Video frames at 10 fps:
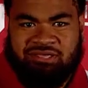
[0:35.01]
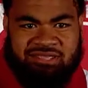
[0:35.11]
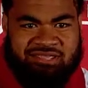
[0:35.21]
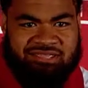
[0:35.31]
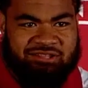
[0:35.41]

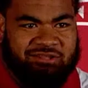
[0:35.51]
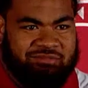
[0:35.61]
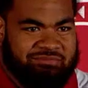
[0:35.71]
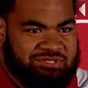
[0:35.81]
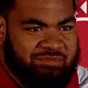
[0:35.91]
he, you know,
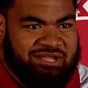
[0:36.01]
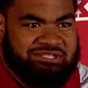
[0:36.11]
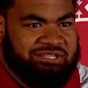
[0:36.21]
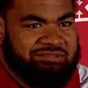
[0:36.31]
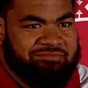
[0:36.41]

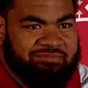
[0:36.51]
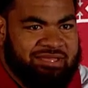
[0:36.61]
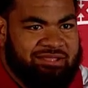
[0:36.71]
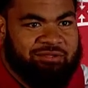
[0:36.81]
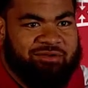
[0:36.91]
Samaje
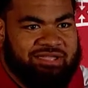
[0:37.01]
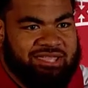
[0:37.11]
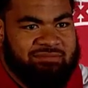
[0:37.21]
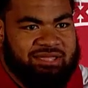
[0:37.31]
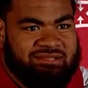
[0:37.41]
had a great
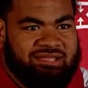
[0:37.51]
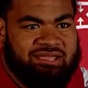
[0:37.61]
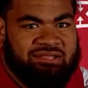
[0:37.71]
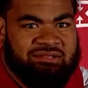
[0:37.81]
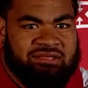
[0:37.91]
game that
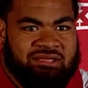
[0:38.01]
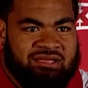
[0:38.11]
day, and